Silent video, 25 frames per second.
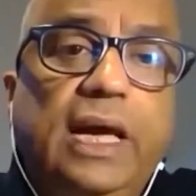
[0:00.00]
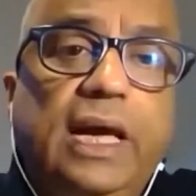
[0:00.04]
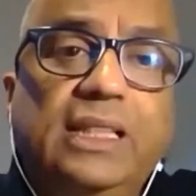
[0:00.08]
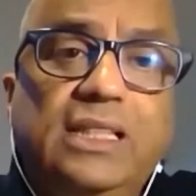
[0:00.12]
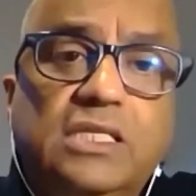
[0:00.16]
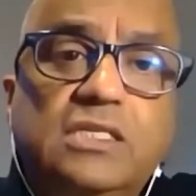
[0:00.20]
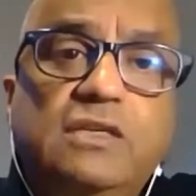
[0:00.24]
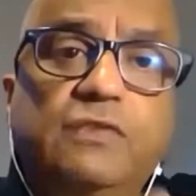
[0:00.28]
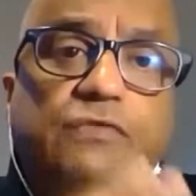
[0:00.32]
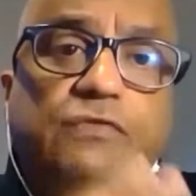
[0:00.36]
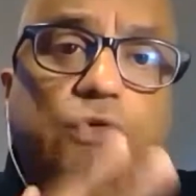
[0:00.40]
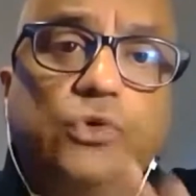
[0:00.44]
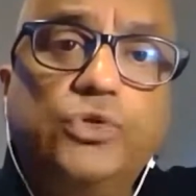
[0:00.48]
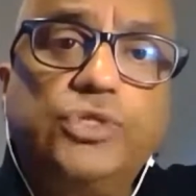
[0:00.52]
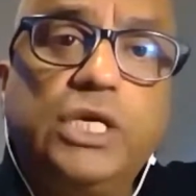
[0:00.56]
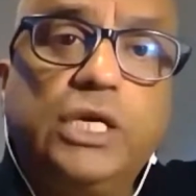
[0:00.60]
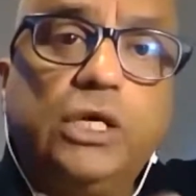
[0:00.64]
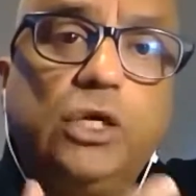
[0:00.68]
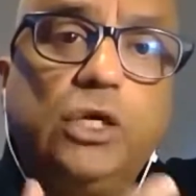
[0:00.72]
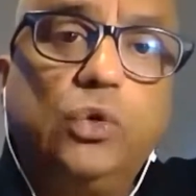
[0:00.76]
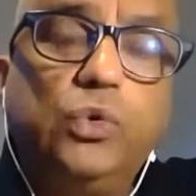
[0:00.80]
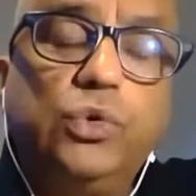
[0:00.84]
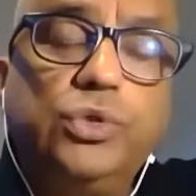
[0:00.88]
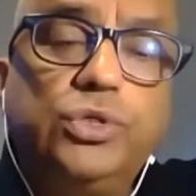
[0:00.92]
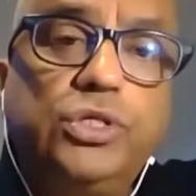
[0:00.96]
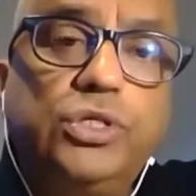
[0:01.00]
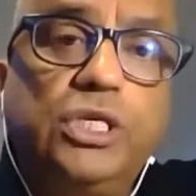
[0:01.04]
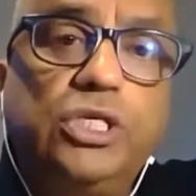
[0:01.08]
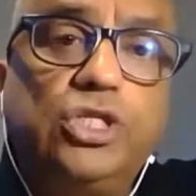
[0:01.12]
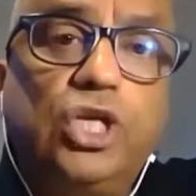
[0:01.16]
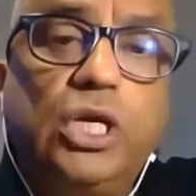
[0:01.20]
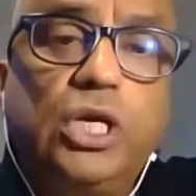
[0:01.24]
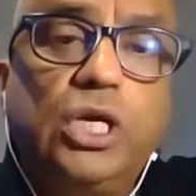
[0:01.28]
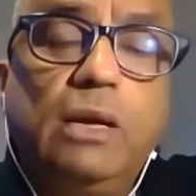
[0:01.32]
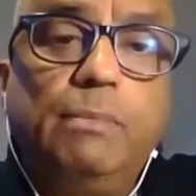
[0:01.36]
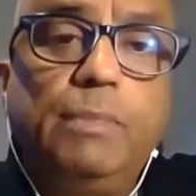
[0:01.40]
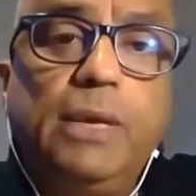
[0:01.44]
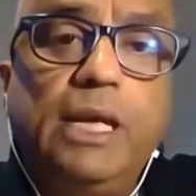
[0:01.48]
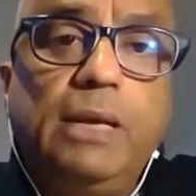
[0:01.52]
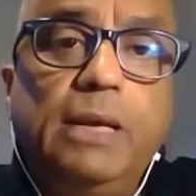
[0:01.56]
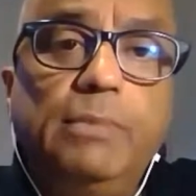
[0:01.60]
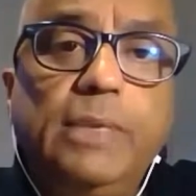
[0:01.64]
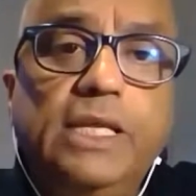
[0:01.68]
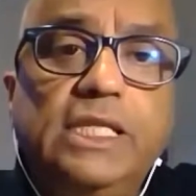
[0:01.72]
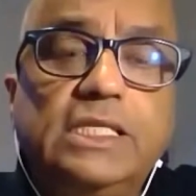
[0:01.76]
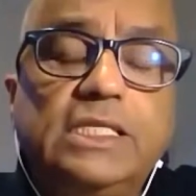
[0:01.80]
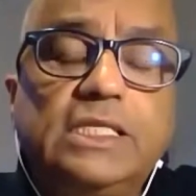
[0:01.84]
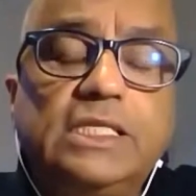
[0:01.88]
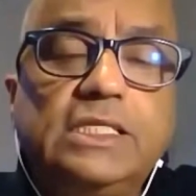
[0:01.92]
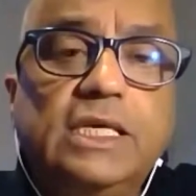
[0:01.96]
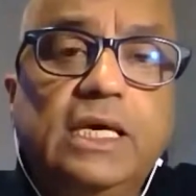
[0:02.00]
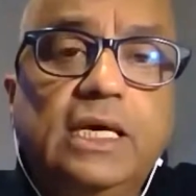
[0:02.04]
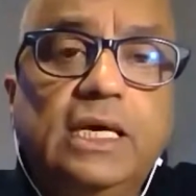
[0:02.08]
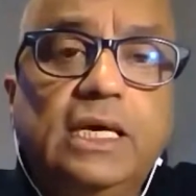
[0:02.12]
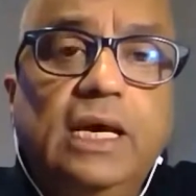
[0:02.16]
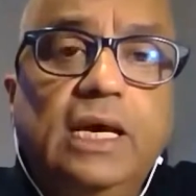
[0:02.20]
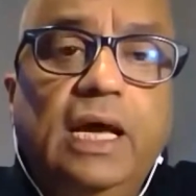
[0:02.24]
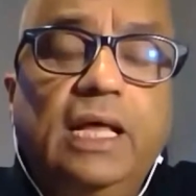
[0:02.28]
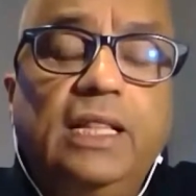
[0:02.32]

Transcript: and this of course includes digital payments.